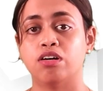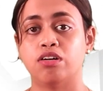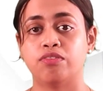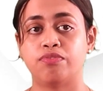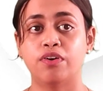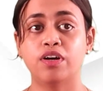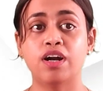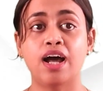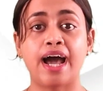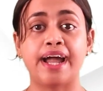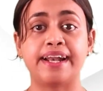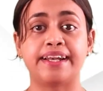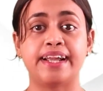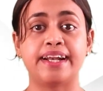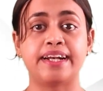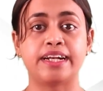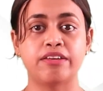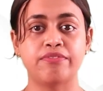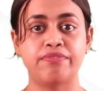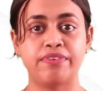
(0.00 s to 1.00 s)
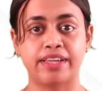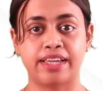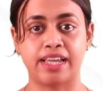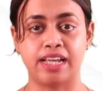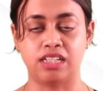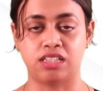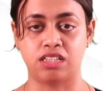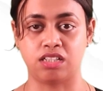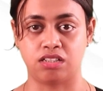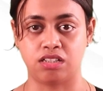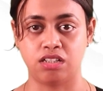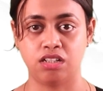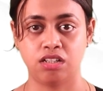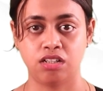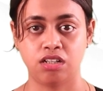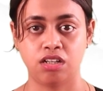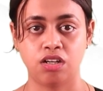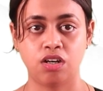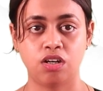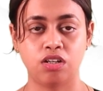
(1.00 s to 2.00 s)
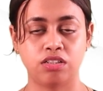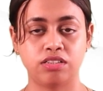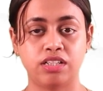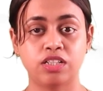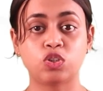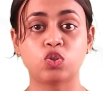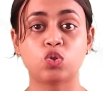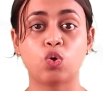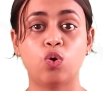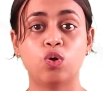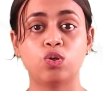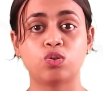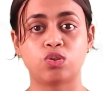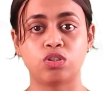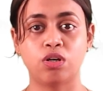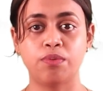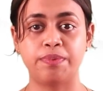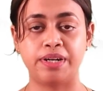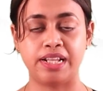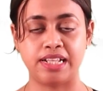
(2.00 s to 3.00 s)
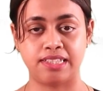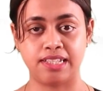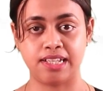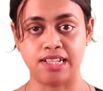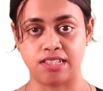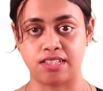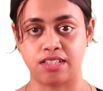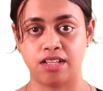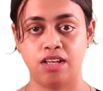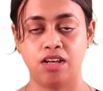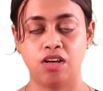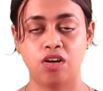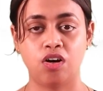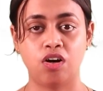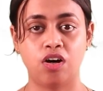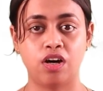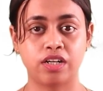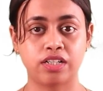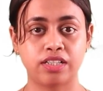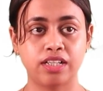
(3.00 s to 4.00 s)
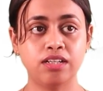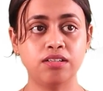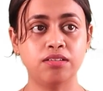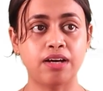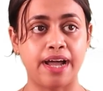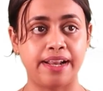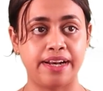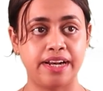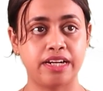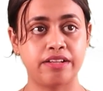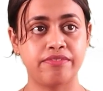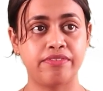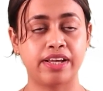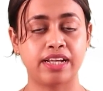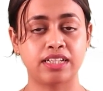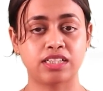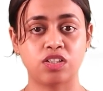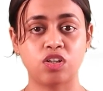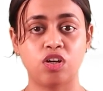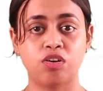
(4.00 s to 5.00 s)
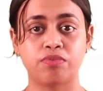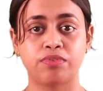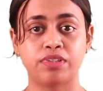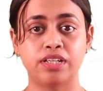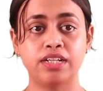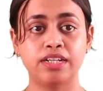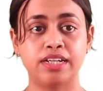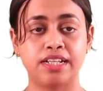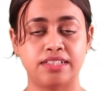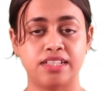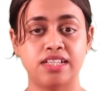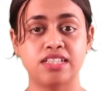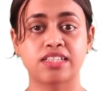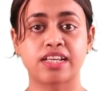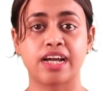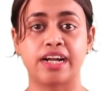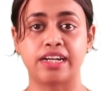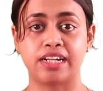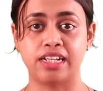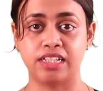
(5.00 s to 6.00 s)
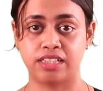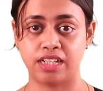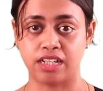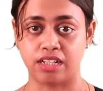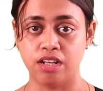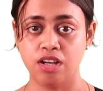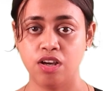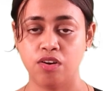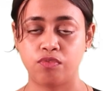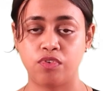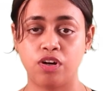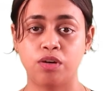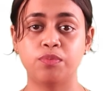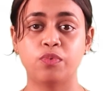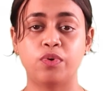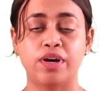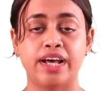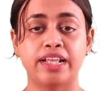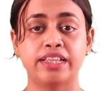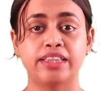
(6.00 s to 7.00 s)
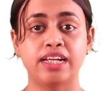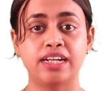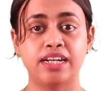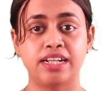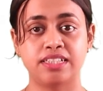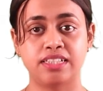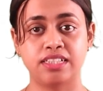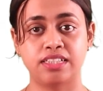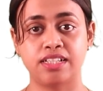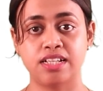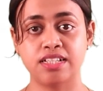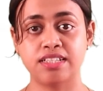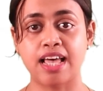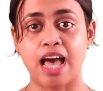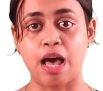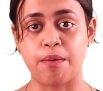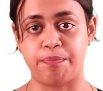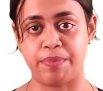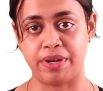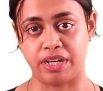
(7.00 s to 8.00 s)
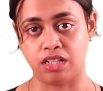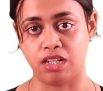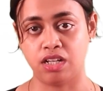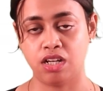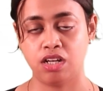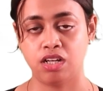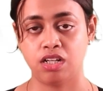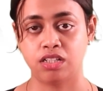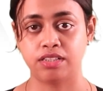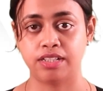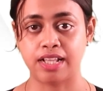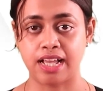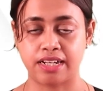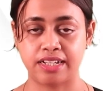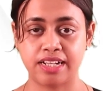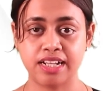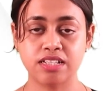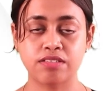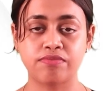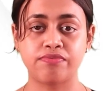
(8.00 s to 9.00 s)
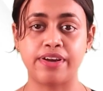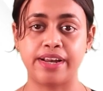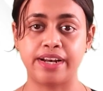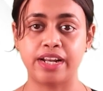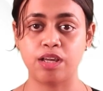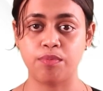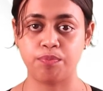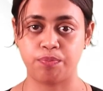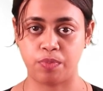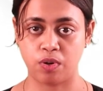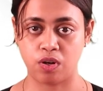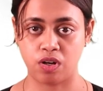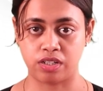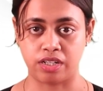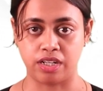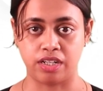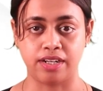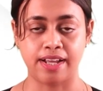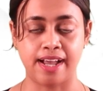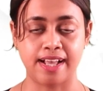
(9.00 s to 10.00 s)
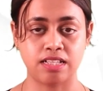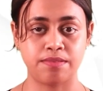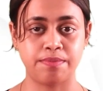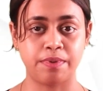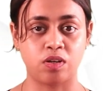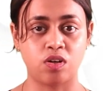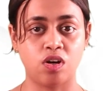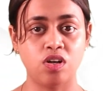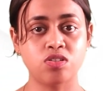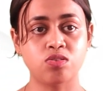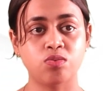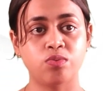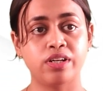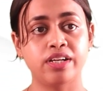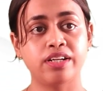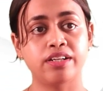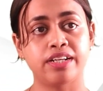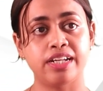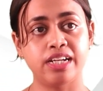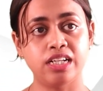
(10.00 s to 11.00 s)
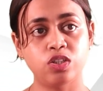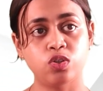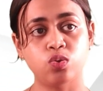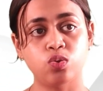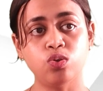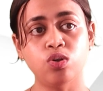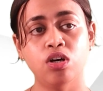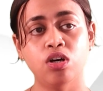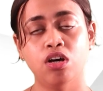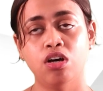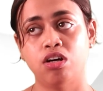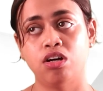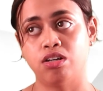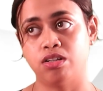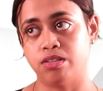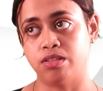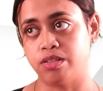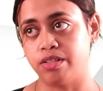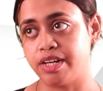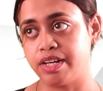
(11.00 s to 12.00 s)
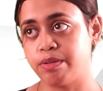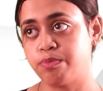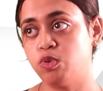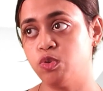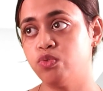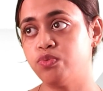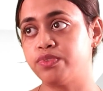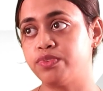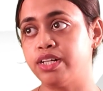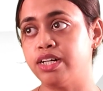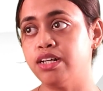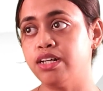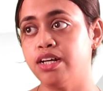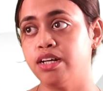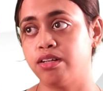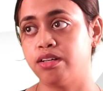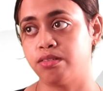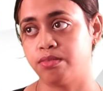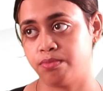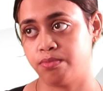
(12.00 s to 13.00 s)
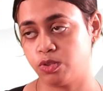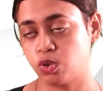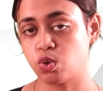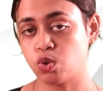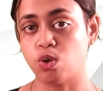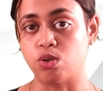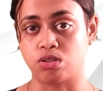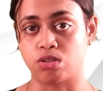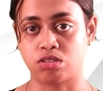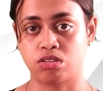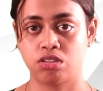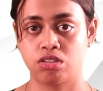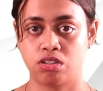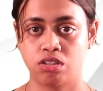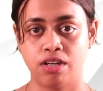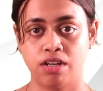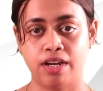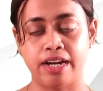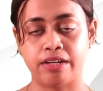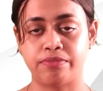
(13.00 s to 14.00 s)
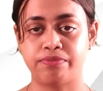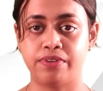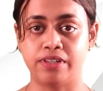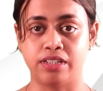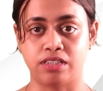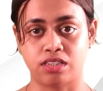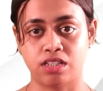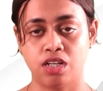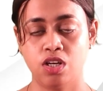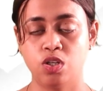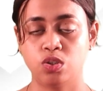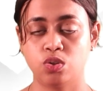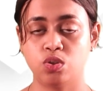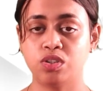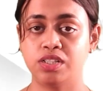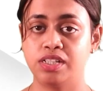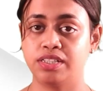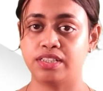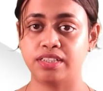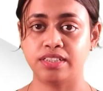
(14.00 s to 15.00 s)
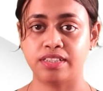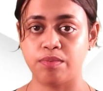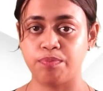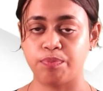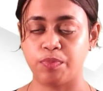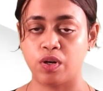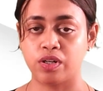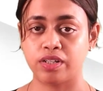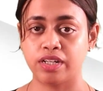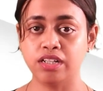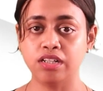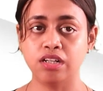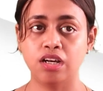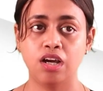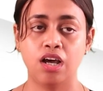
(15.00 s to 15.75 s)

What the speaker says: for identification, the source of disease or the identification of the disease condition from where the disease happened. That is very important, as because we need to remove the source at first. So this is important.